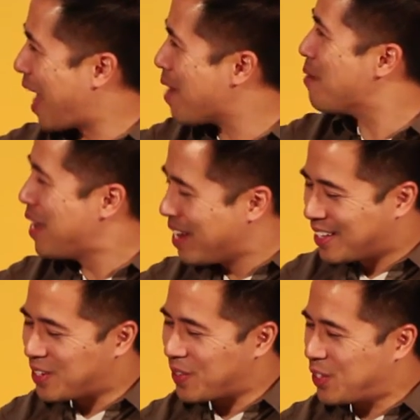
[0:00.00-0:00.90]
to
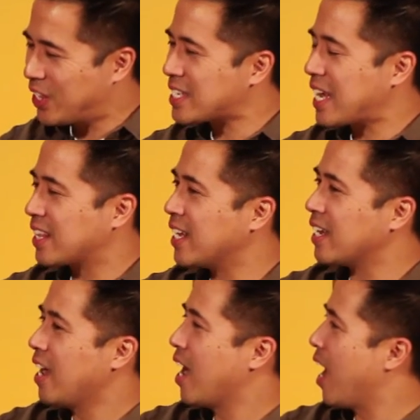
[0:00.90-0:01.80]
that, to, to, this, I
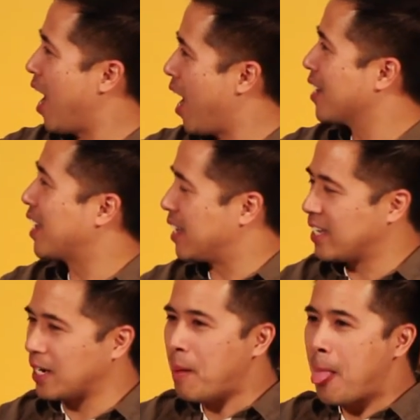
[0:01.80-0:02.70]
think. And he did. Yeah, he
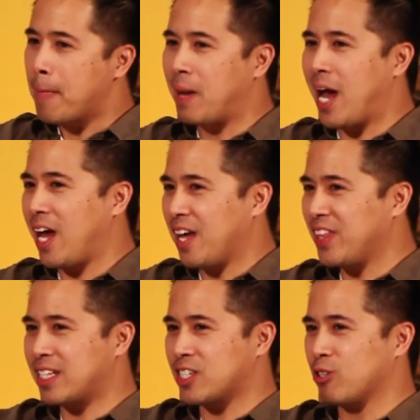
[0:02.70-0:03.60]
did. but I, I
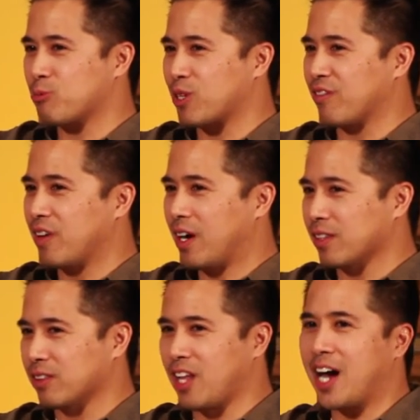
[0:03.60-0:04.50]
think in terms
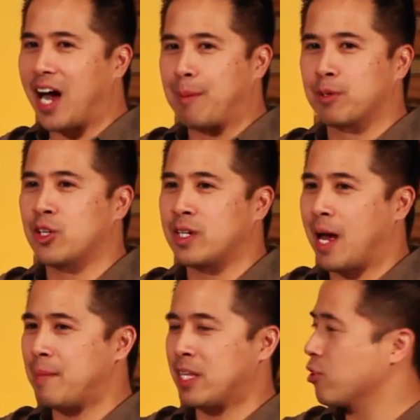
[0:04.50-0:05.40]
of luck,
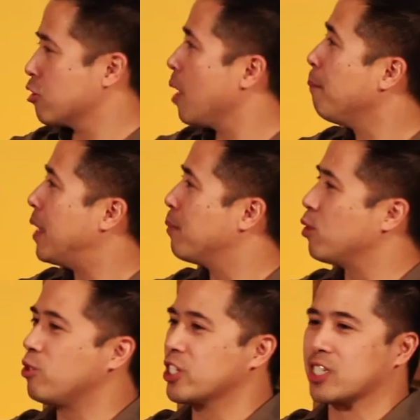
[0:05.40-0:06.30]
opportunity, I mean, there's some
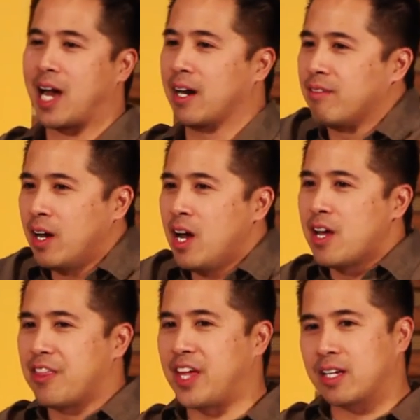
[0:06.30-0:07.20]
people who just kind of
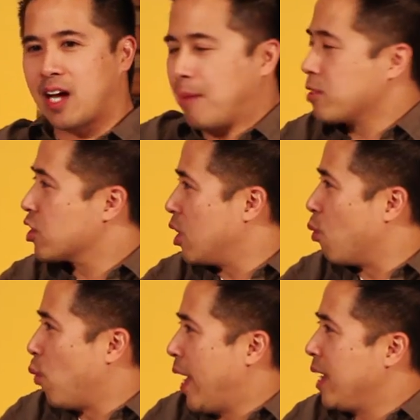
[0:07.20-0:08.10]
think, I'm just going
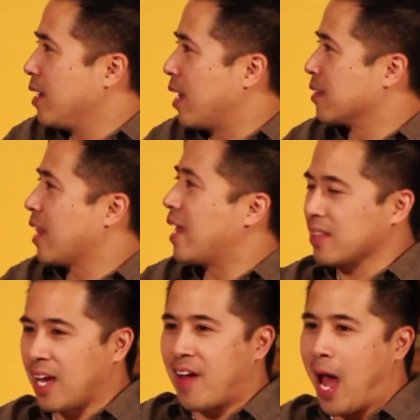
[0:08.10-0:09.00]
to wait and
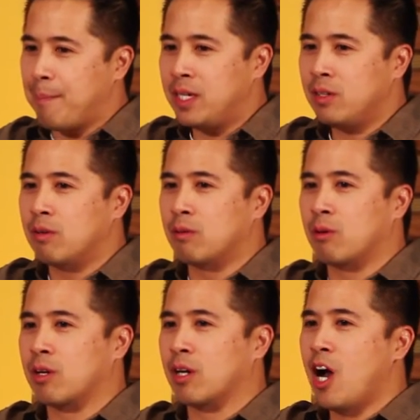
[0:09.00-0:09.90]
let life happen,
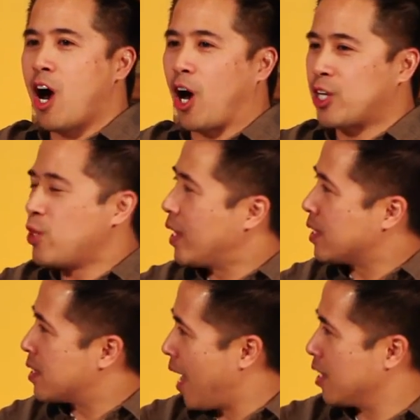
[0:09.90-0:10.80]
or are you
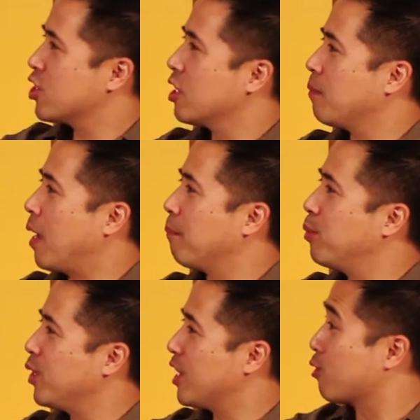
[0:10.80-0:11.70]
intentional
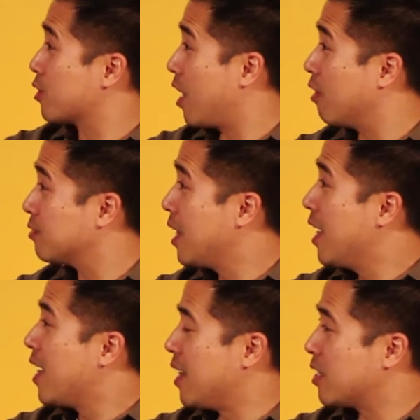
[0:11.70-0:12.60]
about putting yourselves
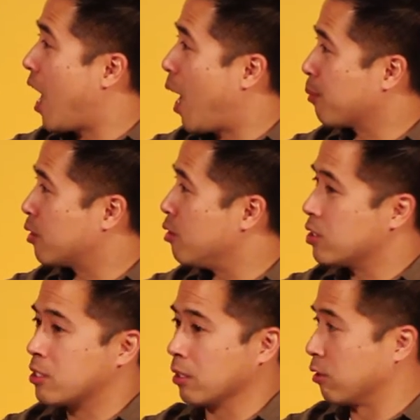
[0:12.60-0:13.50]
into
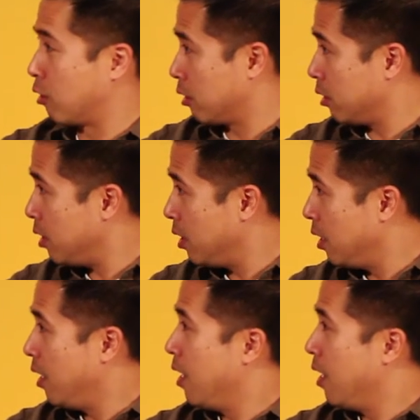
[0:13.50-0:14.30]
opportunities to learn,